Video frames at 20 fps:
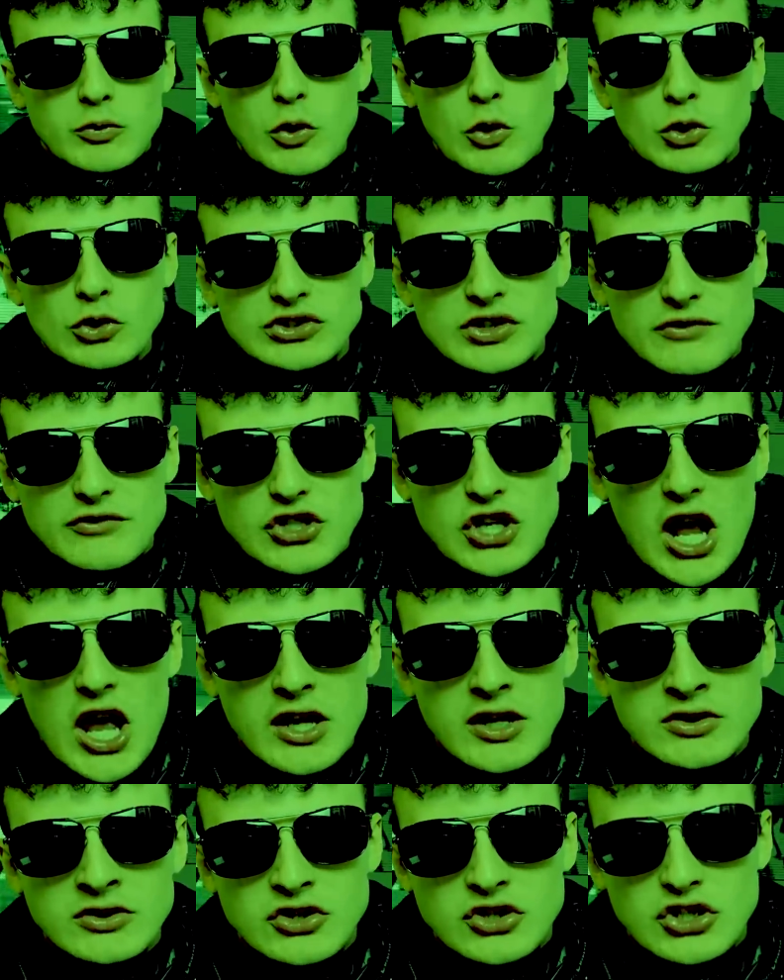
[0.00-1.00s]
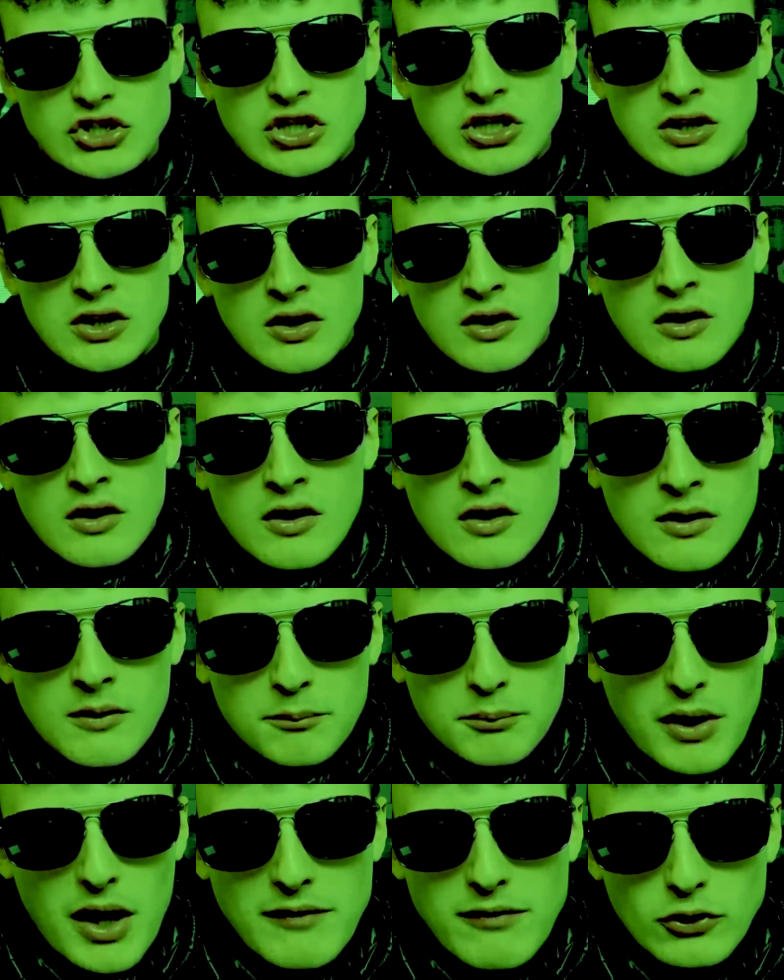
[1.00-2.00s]
rules have changed.
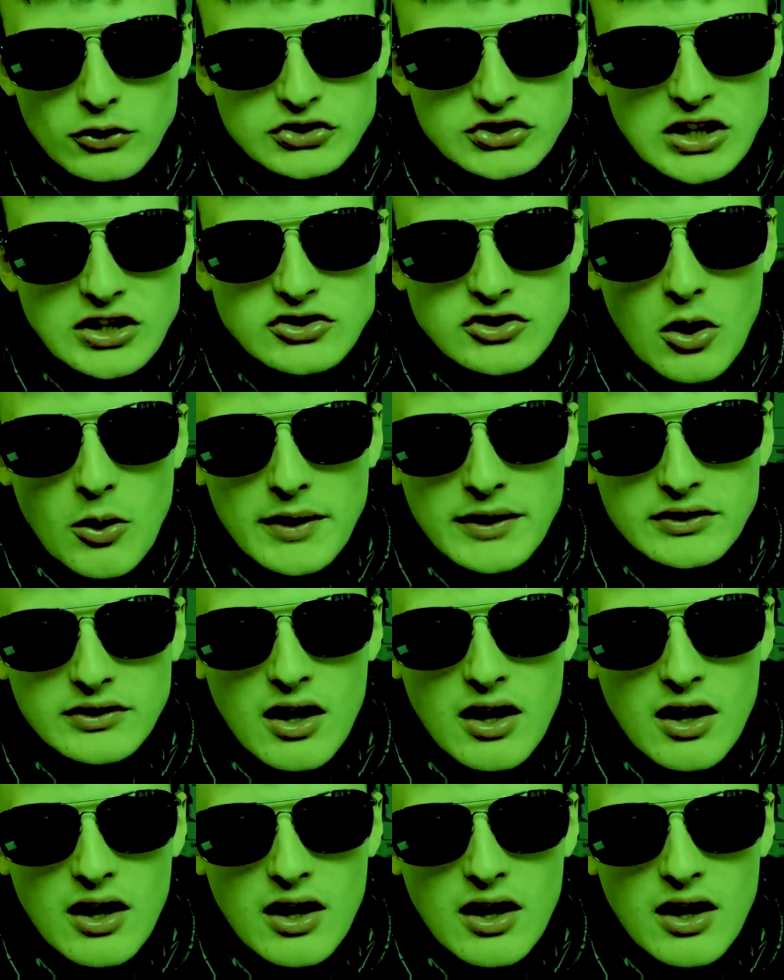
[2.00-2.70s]
Bravo 6 going